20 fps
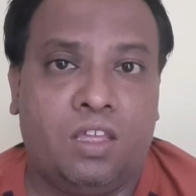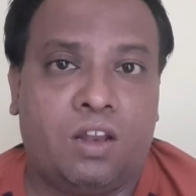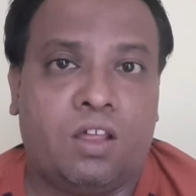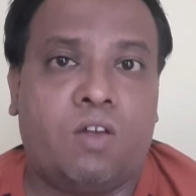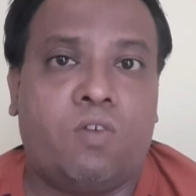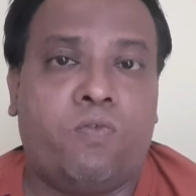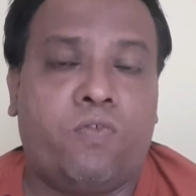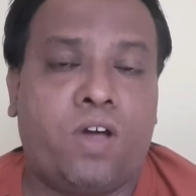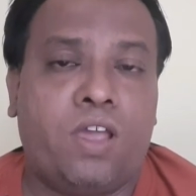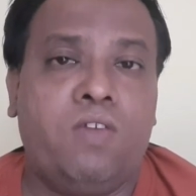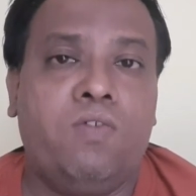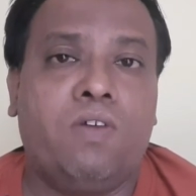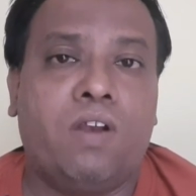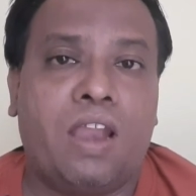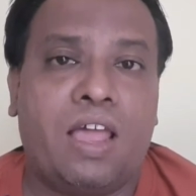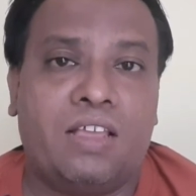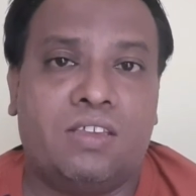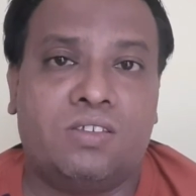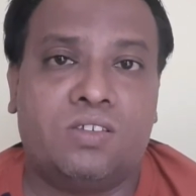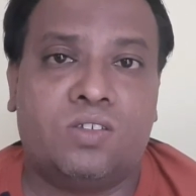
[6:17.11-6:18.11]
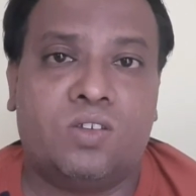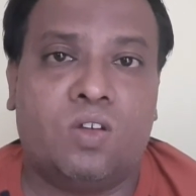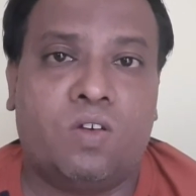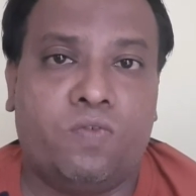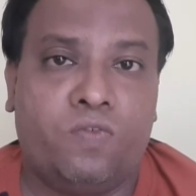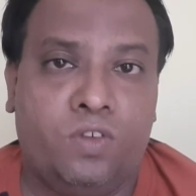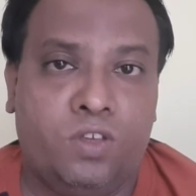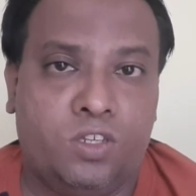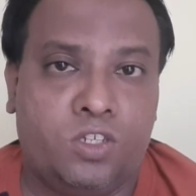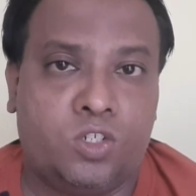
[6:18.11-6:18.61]
There are 5
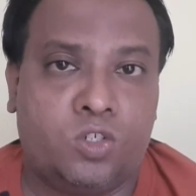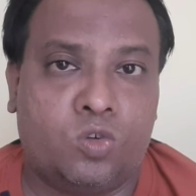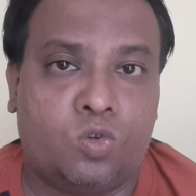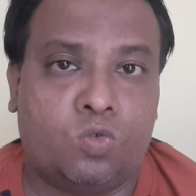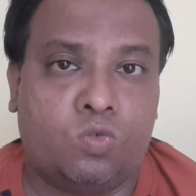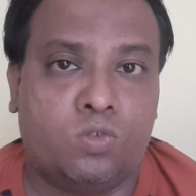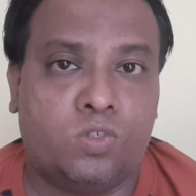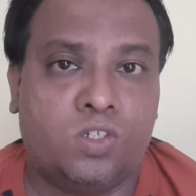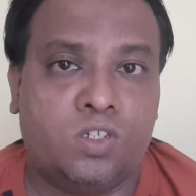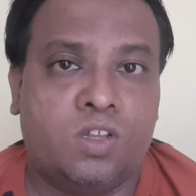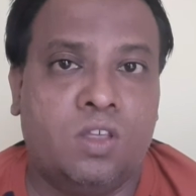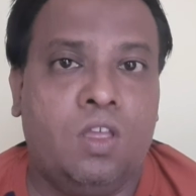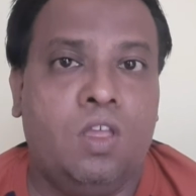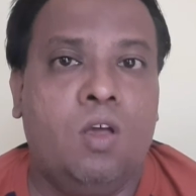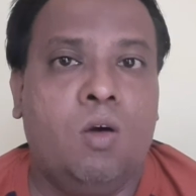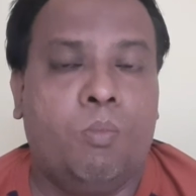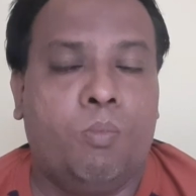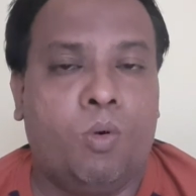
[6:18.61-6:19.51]
classes of histones.